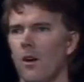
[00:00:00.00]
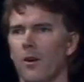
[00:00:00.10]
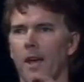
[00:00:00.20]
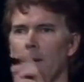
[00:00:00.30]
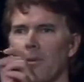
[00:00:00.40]

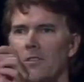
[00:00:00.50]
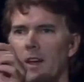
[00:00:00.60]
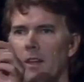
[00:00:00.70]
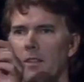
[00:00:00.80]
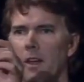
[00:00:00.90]
Okay, we
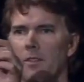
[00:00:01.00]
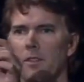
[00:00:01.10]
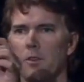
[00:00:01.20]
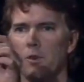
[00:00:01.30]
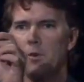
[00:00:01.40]
said that
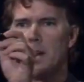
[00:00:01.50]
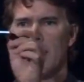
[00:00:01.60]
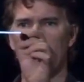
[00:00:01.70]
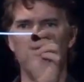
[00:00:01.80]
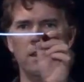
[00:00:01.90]
the
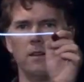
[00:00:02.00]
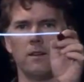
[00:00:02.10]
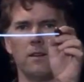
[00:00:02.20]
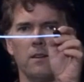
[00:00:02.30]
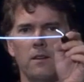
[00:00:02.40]
train
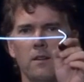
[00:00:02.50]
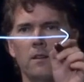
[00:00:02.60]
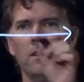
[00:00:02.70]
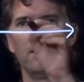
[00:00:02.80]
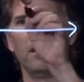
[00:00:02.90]

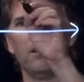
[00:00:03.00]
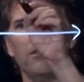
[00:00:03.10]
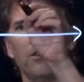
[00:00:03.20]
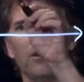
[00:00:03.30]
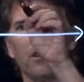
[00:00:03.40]

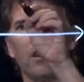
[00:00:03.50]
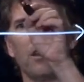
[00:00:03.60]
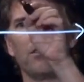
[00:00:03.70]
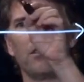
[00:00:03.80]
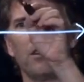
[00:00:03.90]
is doing
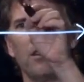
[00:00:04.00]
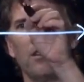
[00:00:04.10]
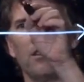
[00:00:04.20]
this.